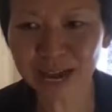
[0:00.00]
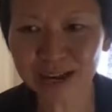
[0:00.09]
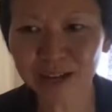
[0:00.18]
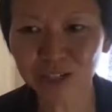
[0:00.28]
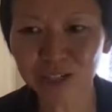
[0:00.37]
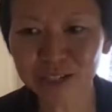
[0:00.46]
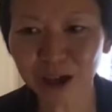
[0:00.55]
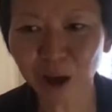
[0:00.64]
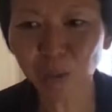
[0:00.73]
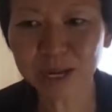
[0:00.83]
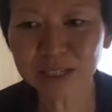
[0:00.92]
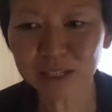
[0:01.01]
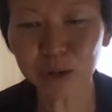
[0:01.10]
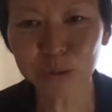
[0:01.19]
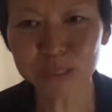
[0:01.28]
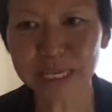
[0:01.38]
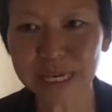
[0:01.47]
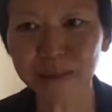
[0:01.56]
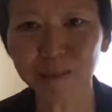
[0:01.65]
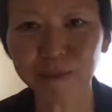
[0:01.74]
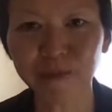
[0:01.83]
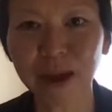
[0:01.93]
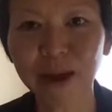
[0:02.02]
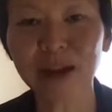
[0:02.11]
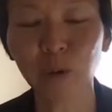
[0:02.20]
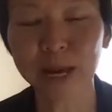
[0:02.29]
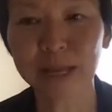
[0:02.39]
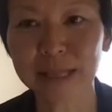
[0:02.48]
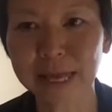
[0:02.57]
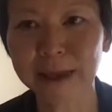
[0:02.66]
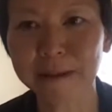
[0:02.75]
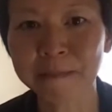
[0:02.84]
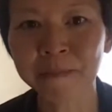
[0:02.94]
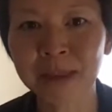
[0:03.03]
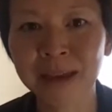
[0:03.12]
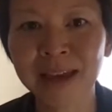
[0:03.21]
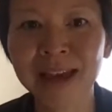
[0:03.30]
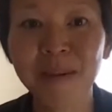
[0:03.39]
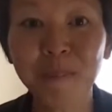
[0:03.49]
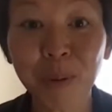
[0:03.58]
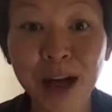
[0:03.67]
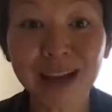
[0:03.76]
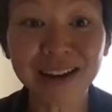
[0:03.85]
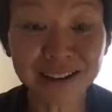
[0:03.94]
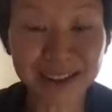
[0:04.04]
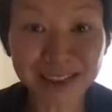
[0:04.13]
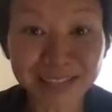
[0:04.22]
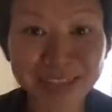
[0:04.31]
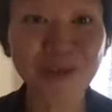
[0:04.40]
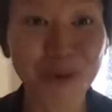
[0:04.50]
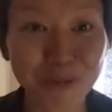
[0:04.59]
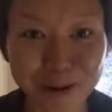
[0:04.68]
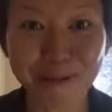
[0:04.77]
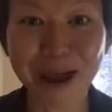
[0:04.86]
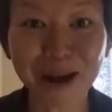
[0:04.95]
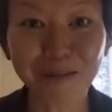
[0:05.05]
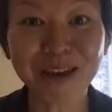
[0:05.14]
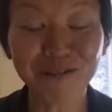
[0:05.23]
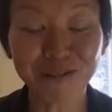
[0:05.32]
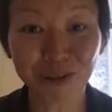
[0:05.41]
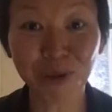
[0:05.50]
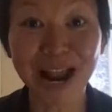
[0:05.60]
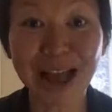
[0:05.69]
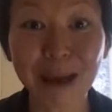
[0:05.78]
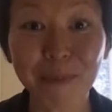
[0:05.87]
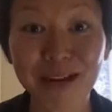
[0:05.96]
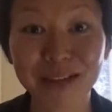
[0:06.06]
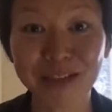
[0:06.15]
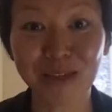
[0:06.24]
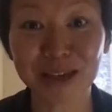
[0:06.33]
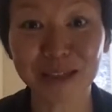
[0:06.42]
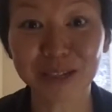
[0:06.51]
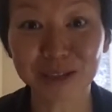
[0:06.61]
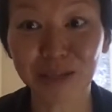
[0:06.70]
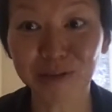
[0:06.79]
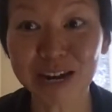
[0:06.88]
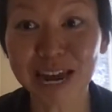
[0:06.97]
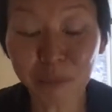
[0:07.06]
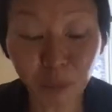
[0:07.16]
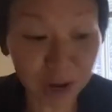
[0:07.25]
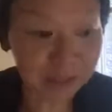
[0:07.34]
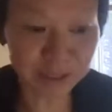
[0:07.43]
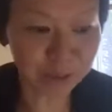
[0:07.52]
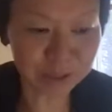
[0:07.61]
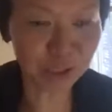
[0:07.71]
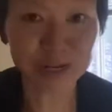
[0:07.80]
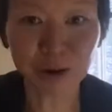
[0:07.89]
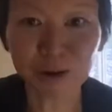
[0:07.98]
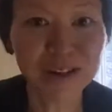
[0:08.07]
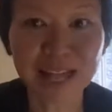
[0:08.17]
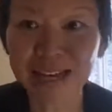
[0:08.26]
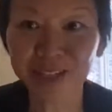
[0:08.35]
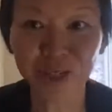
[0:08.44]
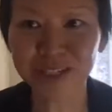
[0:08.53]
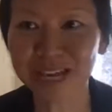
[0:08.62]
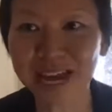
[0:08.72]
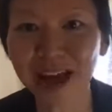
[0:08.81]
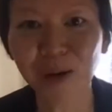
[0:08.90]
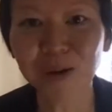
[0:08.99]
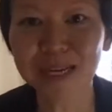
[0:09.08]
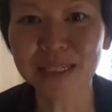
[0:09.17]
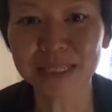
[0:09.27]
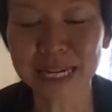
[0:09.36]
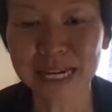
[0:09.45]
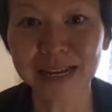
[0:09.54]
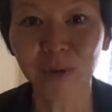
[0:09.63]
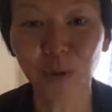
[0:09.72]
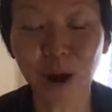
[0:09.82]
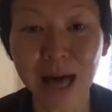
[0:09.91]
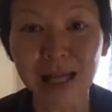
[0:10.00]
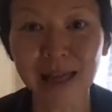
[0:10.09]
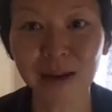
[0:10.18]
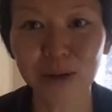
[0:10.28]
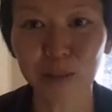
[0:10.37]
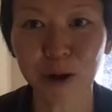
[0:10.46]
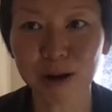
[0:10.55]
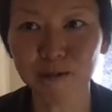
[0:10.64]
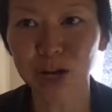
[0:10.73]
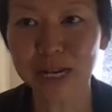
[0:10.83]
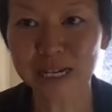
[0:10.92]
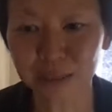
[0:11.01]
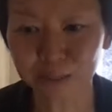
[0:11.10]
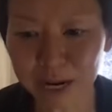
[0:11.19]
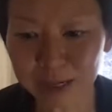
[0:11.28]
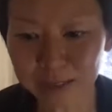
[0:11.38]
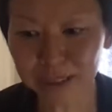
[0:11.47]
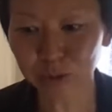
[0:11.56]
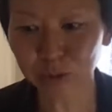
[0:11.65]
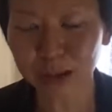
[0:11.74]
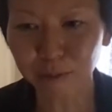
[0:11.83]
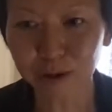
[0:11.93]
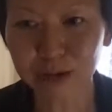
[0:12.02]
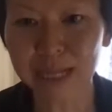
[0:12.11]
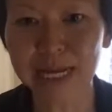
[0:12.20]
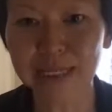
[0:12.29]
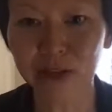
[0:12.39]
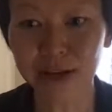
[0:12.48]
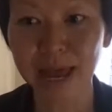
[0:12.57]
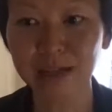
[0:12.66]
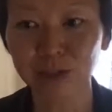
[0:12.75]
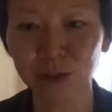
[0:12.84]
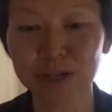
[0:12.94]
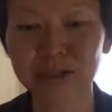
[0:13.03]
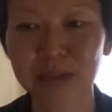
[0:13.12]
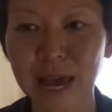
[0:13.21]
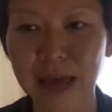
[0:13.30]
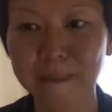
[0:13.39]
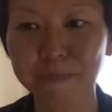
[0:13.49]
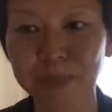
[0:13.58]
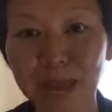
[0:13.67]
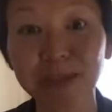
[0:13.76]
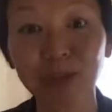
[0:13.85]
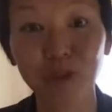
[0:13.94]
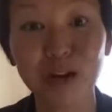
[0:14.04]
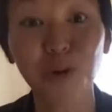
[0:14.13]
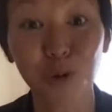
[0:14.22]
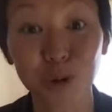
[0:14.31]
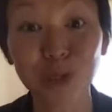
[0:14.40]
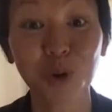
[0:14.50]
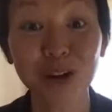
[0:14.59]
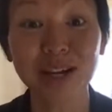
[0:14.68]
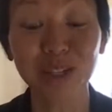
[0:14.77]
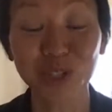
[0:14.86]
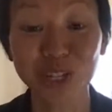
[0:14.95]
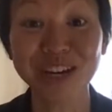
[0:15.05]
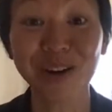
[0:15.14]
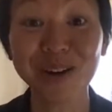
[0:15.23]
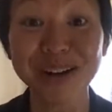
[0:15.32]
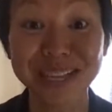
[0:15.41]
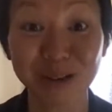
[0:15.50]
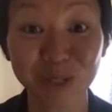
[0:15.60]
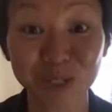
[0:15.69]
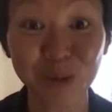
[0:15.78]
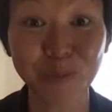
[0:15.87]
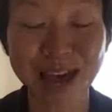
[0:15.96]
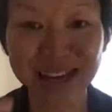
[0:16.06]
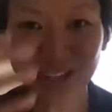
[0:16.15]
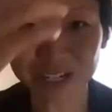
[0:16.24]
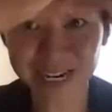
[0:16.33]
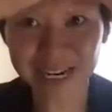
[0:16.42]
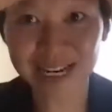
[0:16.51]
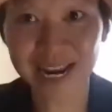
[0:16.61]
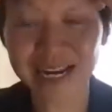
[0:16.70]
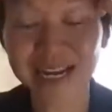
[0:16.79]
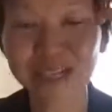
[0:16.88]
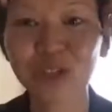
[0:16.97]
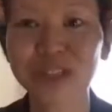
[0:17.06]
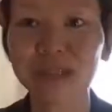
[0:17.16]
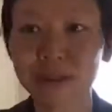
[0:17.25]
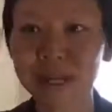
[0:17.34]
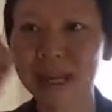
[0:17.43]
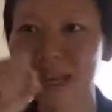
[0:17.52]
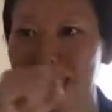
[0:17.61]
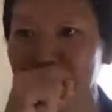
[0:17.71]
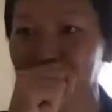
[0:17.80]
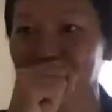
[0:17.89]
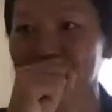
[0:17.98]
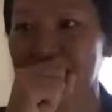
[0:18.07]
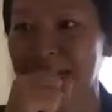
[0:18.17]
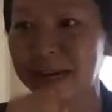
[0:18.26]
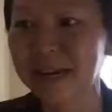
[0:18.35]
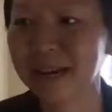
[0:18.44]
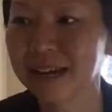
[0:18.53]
I could just always go deep very quickly. But nothing would prepare me for what happened in 2003. I went to a Qigong class just like I always did. While I was part of Chinese medicine school, I really took extra coursework in Qigong because I was so passionate and interested.